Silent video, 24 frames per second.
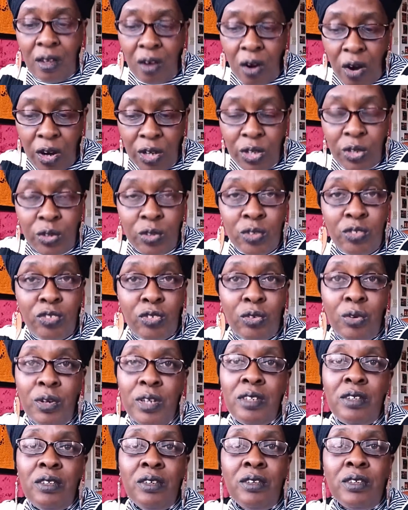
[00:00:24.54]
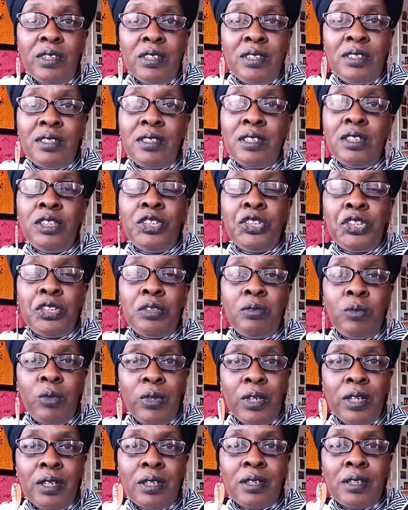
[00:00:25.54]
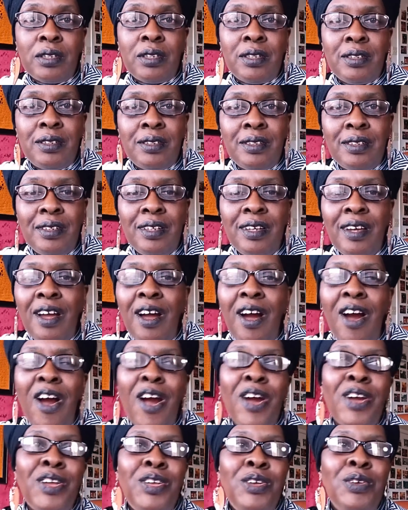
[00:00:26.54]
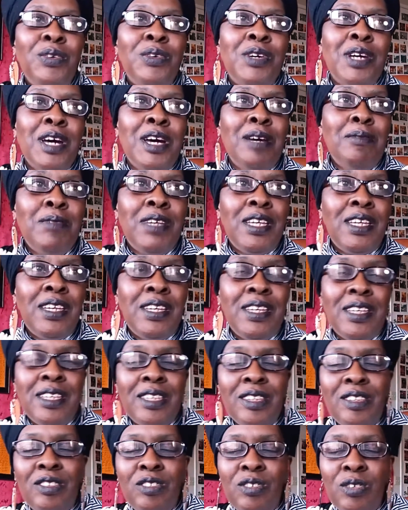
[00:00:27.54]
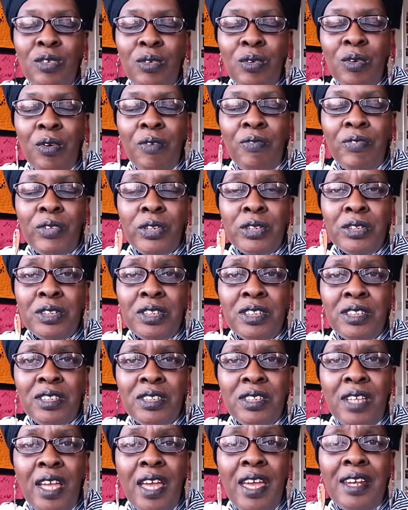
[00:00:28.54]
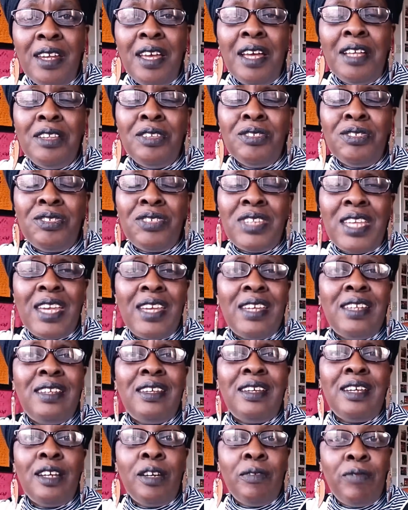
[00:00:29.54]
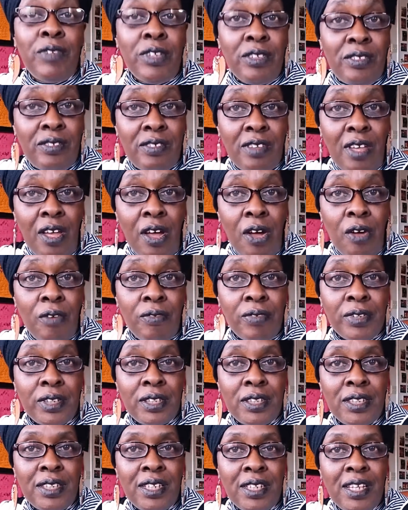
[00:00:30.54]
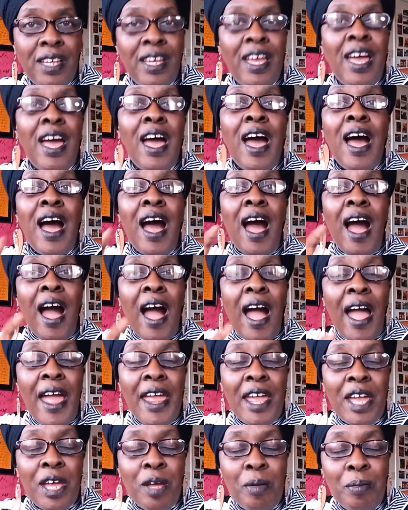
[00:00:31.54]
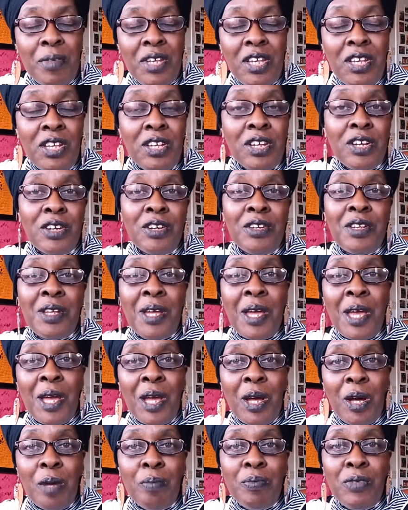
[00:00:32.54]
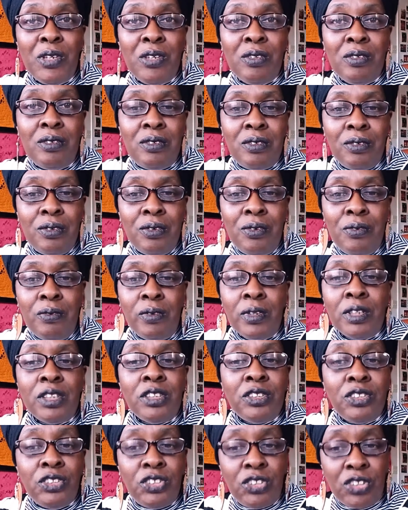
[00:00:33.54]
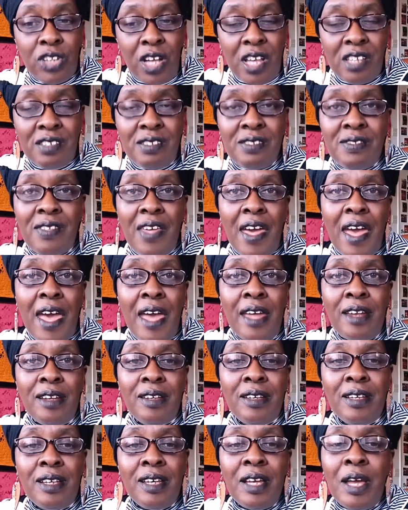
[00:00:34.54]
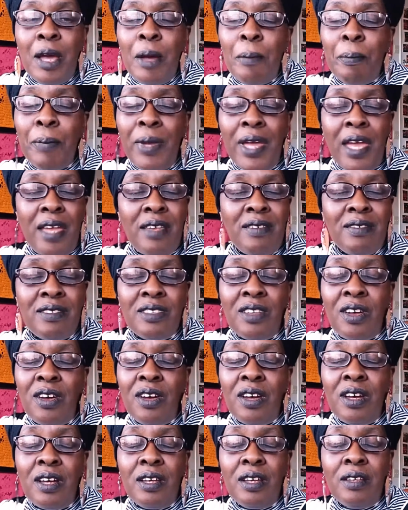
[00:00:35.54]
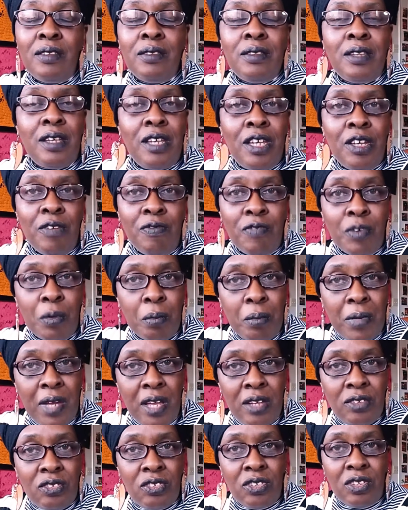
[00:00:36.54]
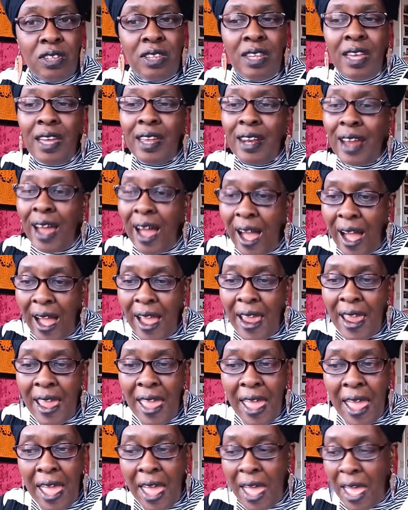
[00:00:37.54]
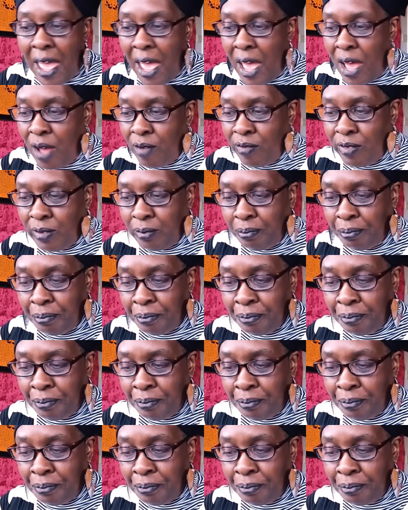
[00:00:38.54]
Are you enjoying your ascension work? Are you coming into a fullness and understanding of yourself? I am here to help you do just that based on the information that I have